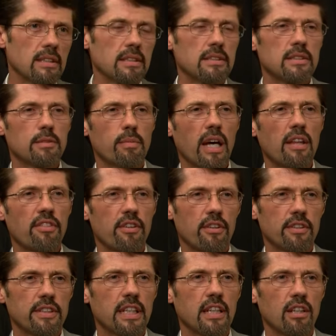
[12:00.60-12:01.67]
it's about
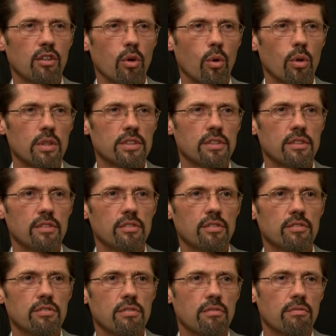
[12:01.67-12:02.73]
13
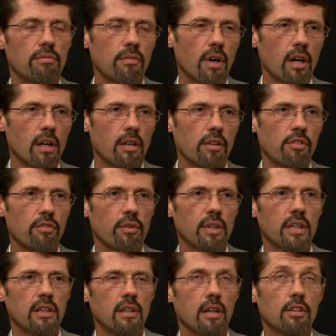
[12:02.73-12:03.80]
courses,
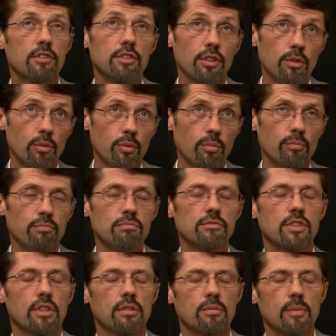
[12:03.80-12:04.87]
two
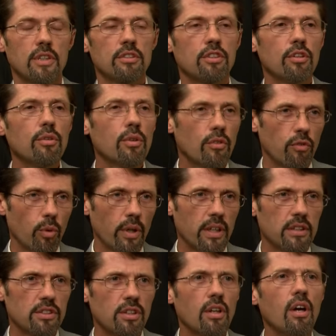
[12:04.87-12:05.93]
of
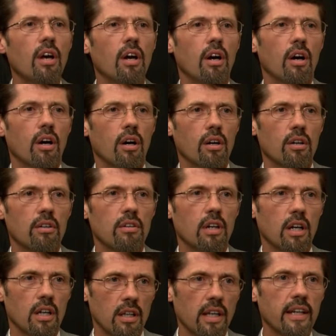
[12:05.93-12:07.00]
which
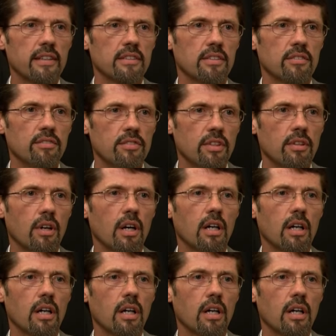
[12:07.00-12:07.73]
are electives,